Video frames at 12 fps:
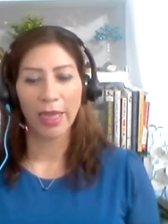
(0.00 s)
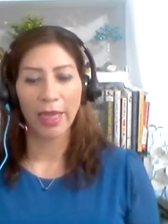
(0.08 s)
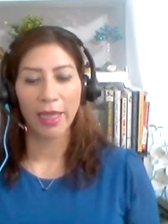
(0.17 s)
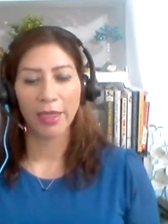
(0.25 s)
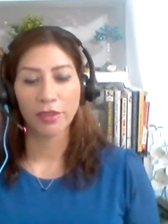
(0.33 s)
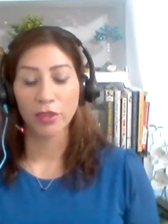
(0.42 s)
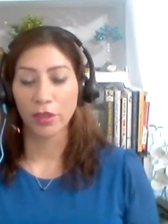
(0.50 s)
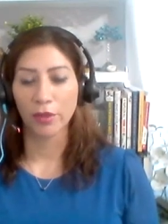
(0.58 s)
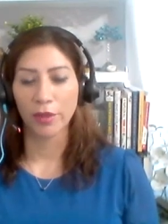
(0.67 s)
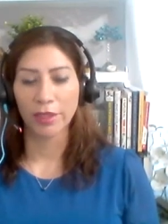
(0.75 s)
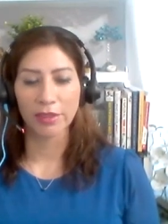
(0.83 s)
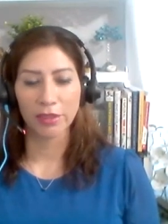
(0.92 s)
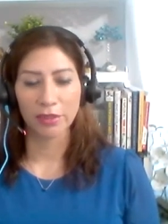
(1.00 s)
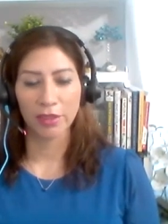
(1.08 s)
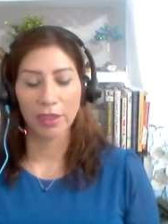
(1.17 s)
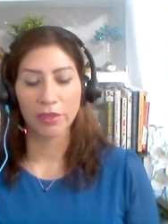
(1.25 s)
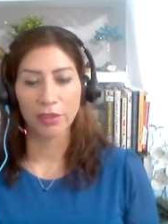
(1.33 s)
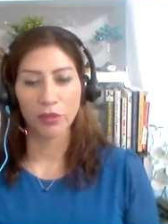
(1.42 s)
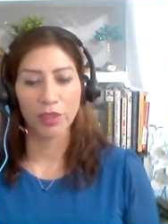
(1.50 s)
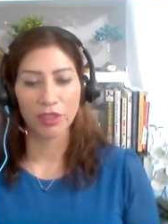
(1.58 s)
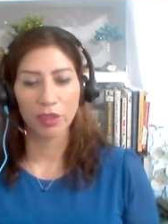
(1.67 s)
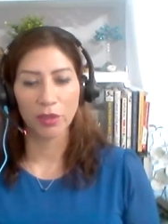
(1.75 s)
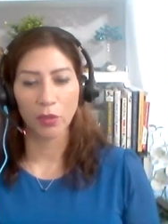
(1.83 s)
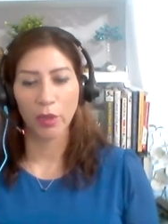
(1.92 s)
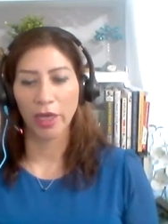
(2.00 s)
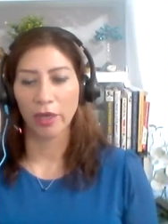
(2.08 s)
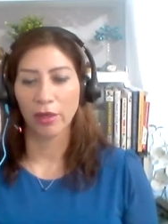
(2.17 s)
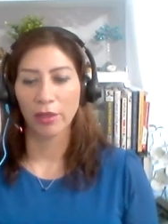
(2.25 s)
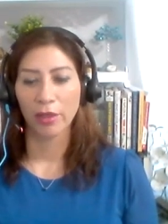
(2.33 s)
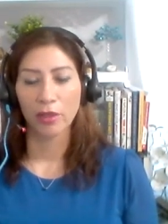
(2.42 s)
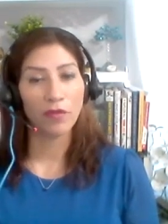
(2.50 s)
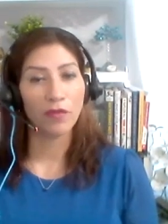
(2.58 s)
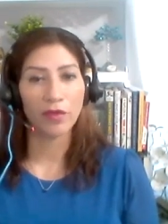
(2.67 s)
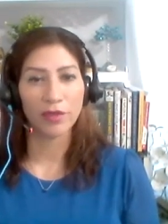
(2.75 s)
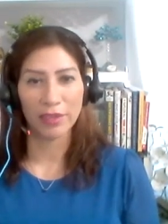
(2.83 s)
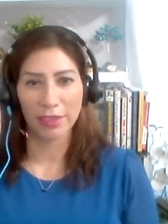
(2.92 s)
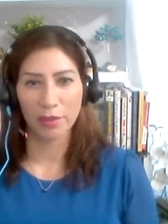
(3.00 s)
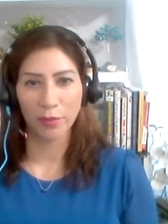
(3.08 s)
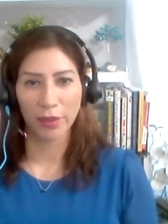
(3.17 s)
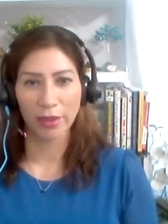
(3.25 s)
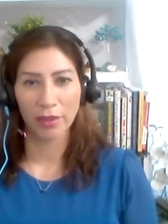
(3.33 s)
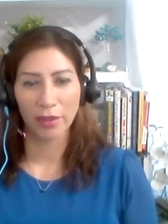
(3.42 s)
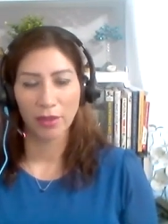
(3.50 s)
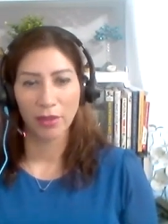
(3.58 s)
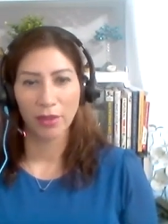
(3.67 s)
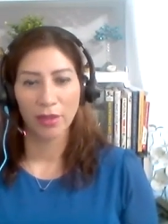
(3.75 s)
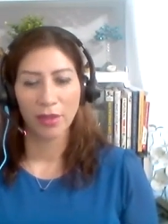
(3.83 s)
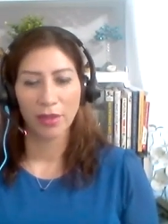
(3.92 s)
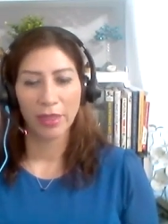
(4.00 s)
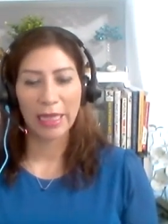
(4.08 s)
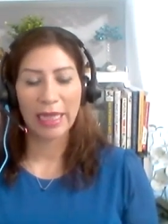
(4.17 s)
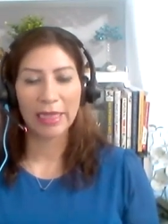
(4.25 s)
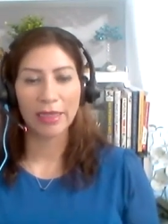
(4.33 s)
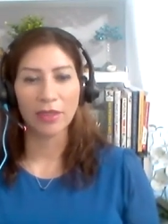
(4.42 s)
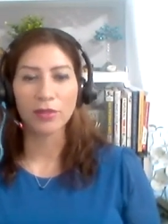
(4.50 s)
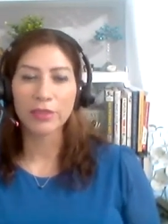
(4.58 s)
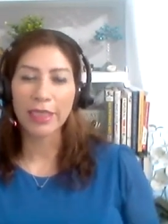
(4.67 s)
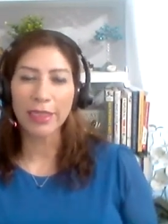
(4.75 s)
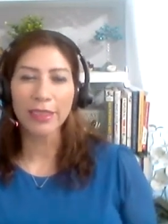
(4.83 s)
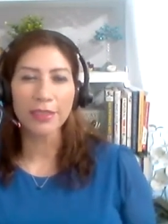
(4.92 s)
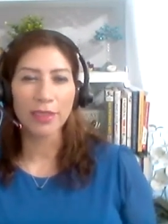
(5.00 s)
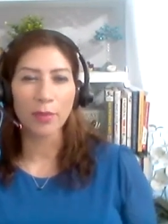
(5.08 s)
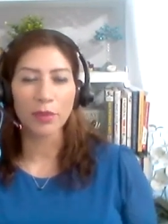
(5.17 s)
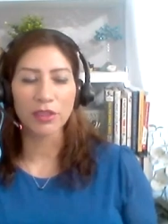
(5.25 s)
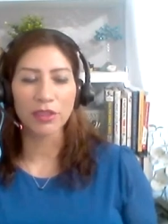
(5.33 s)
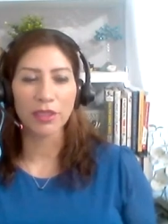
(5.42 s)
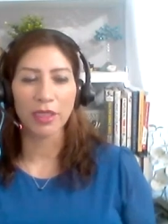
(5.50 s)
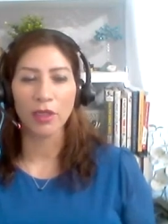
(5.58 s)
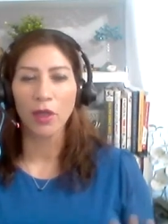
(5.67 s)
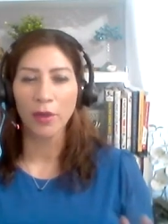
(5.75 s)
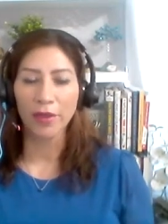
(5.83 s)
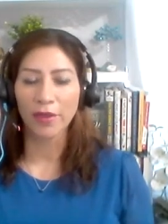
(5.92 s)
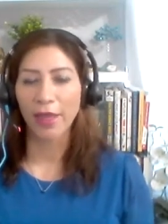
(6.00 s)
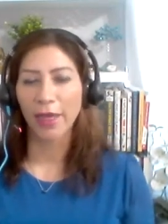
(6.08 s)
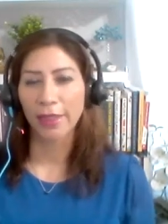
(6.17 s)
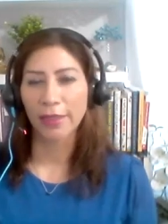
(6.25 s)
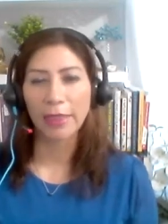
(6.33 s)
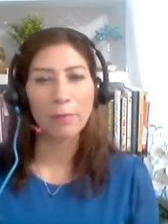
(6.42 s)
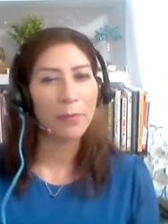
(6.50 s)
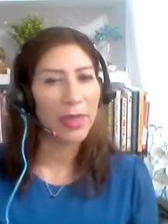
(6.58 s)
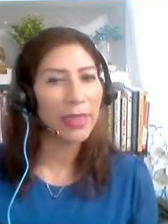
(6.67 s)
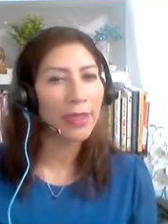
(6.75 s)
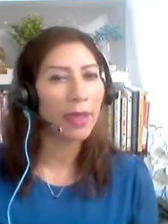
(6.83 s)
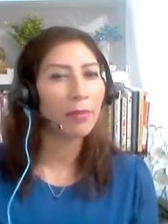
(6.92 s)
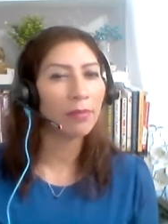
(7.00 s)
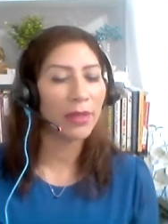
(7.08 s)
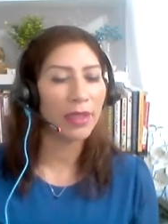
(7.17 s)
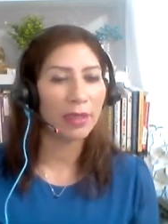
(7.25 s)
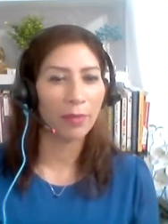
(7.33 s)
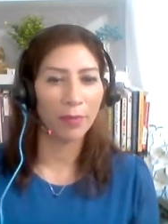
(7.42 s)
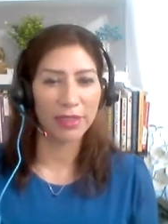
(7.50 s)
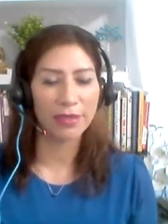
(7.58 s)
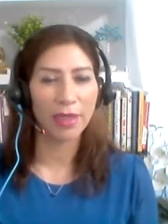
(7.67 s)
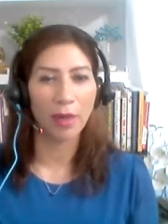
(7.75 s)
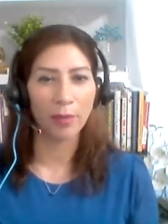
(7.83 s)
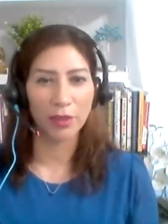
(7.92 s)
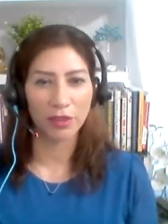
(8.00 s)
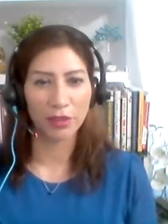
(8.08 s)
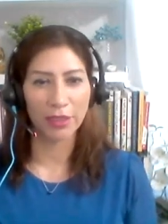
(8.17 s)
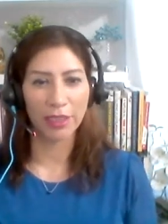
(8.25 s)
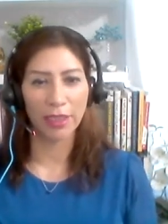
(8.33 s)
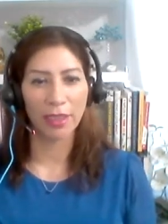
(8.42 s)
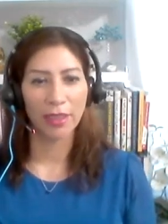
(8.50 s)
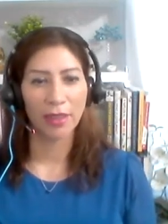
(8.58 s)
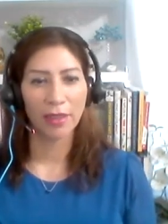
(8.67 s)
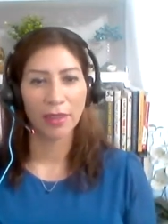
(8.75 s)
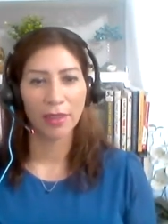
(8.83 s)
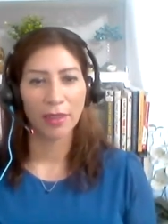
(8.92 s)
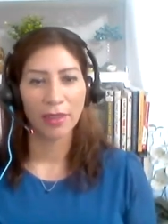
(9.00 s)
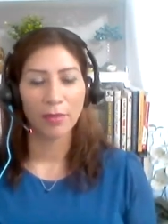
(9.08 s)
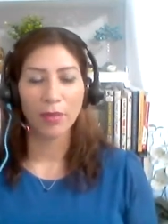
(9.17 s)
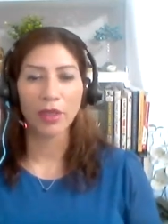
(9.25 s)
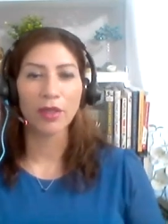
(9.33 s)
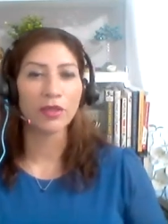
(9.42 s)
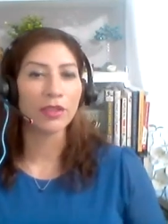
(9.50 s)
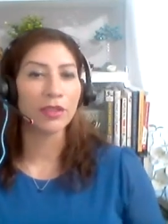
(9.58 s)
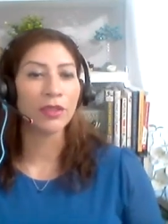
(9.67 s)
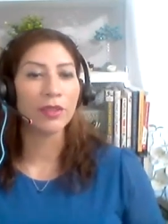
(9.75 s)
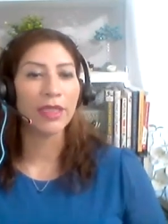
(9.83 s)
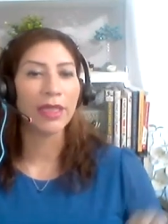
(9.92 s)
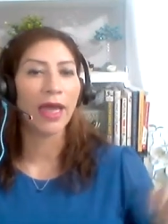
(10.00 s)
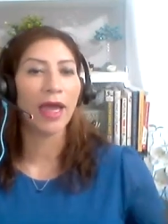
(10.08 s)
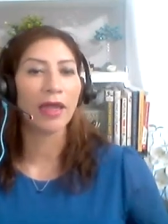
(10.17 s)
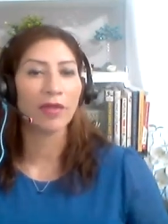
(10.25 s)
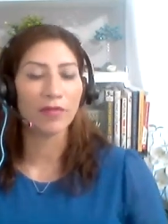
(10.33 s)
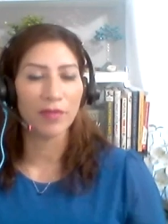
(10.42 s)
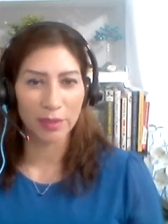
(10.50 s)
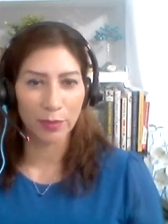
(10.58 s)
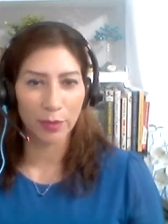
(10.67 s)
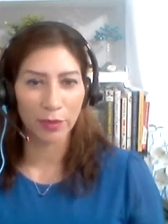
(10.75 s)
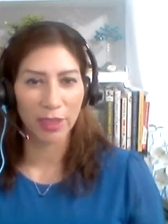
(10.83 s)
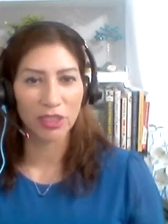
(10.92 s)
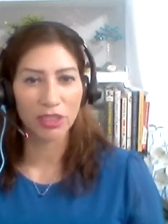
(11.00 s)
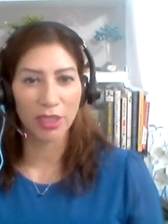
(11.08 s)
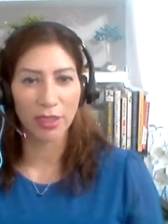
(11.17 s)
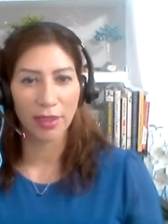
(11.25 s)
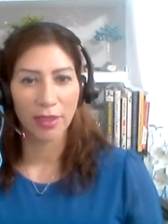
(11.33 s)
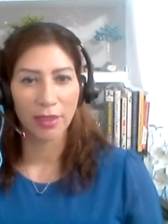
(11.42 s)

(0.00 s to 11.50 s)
and you're in a situation where you feel desperate, and you take this opportunity knowing that it may not be the best opportunity, but you're doing it out of desperation.